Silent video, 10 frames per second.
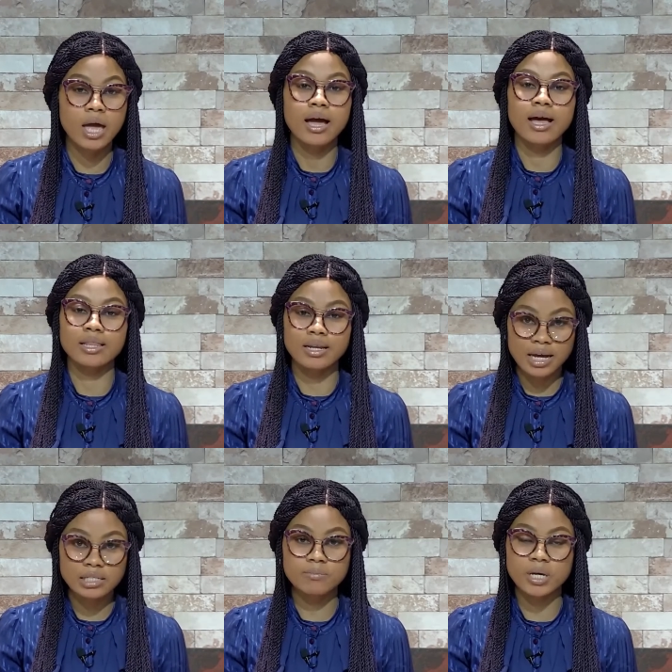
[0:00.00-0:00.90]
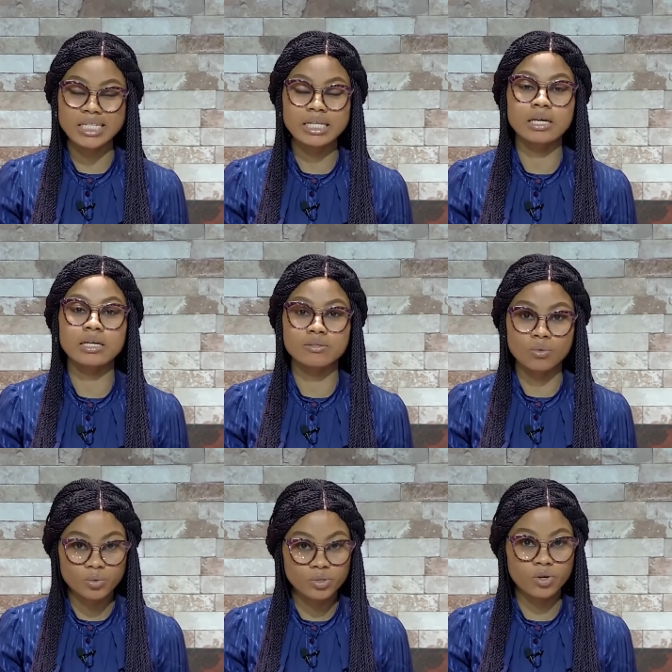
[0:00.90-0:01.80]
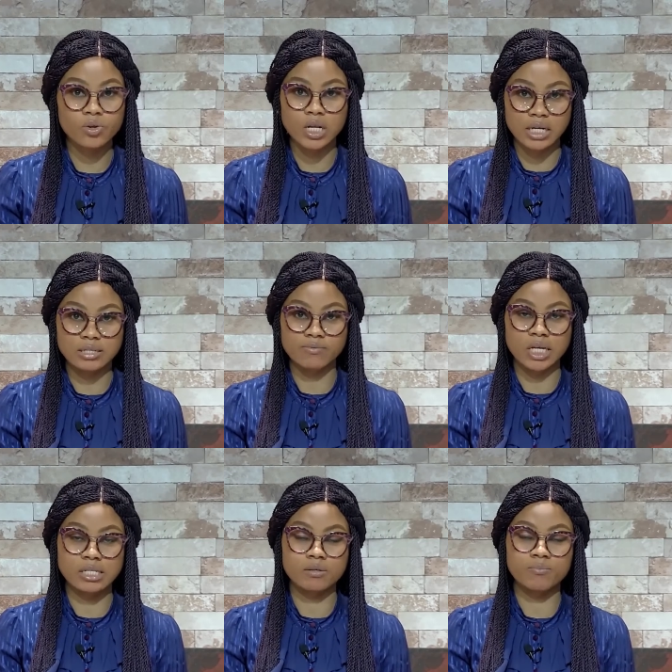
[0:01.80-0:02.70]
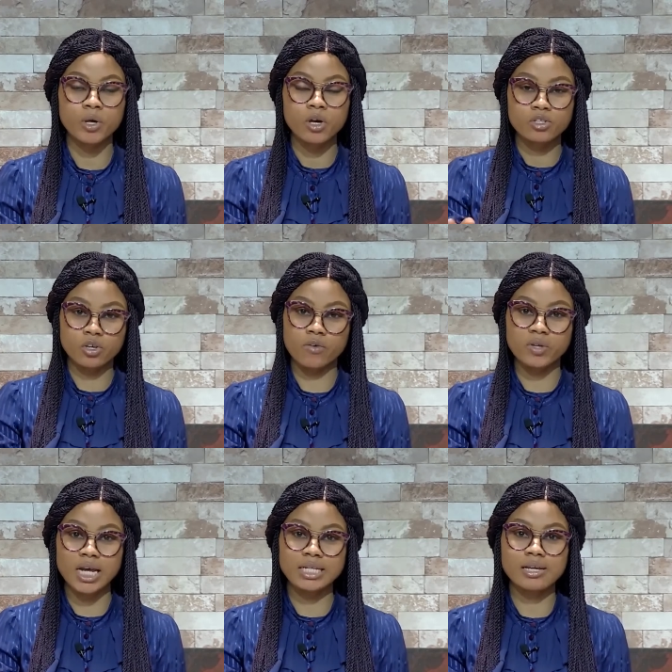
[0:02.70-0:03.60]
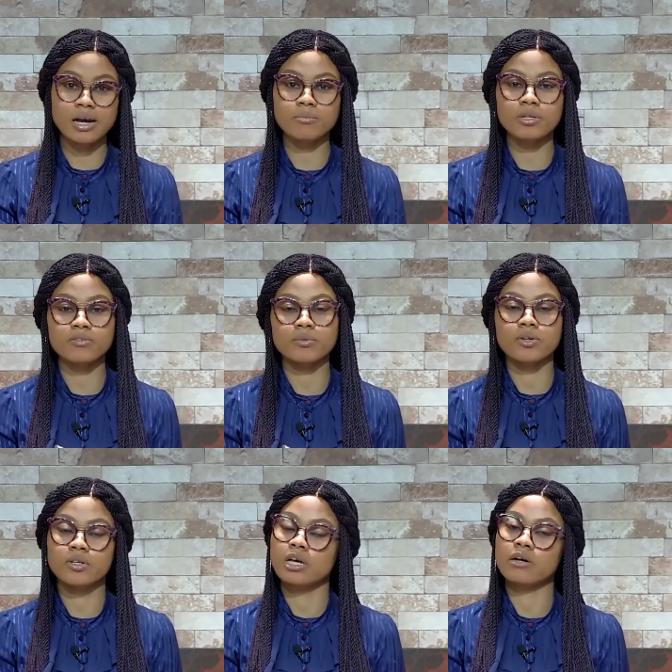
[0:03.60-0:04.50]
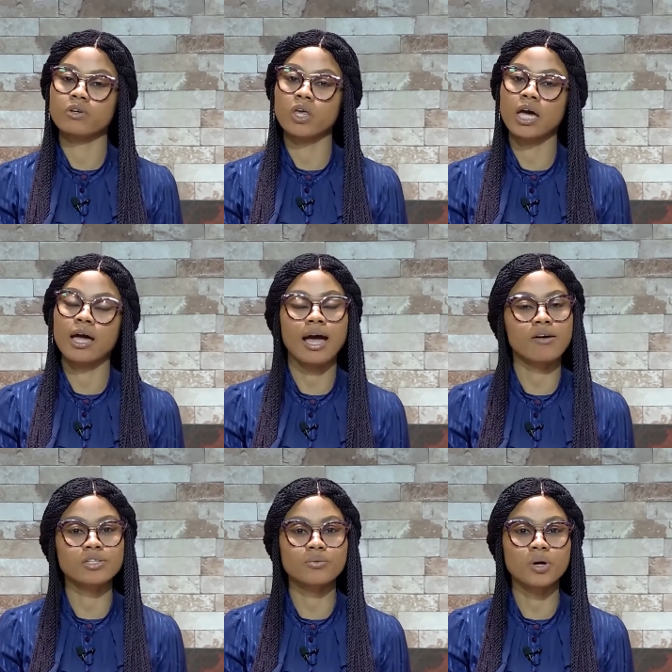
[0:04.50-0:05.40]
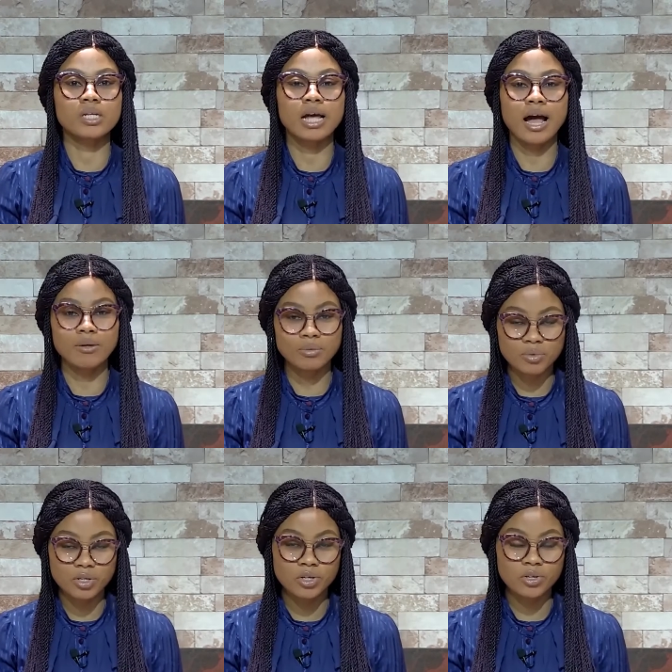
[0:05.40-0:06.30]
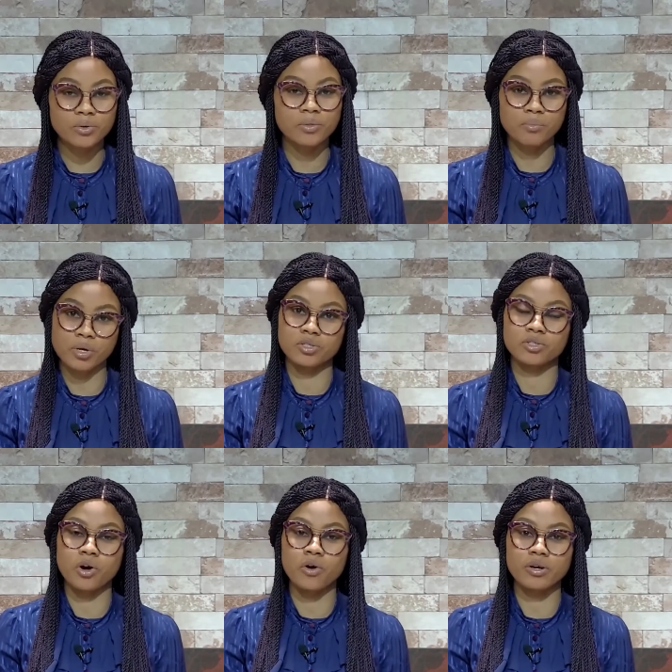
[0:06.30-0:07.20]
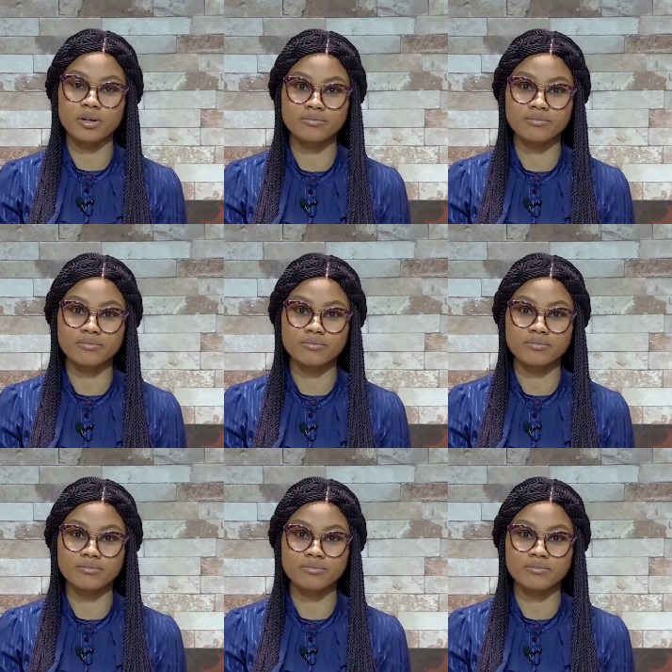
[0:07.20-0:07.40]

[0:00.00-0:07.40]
and the next person is also not a victim. So COVID-19 updates from across Africa. Afterwards, I'll be bringing you the big story.